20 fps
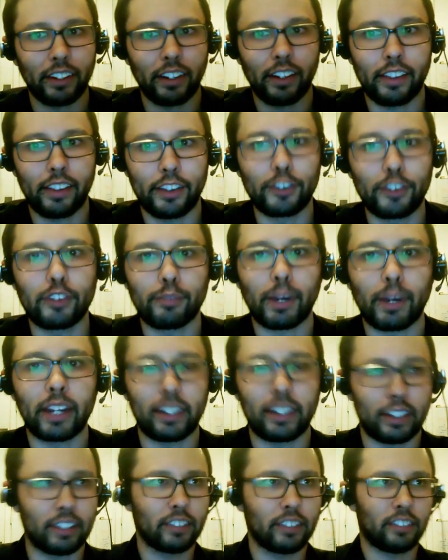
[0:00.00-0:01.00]
A theory of
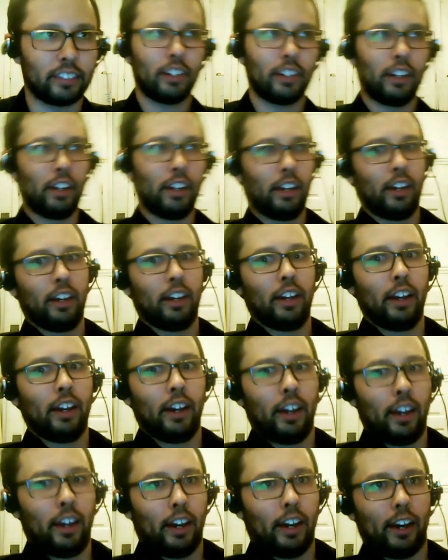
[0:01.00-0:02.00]
mind is
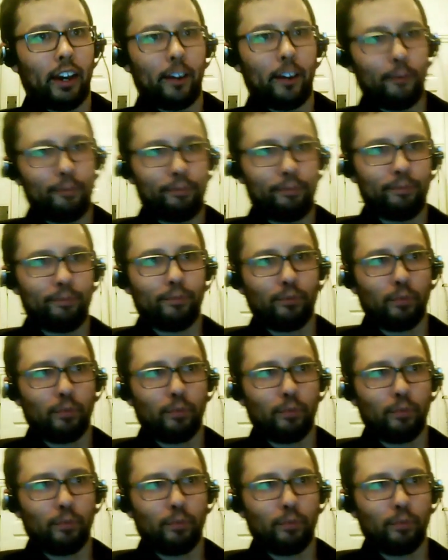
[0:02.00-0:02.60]
a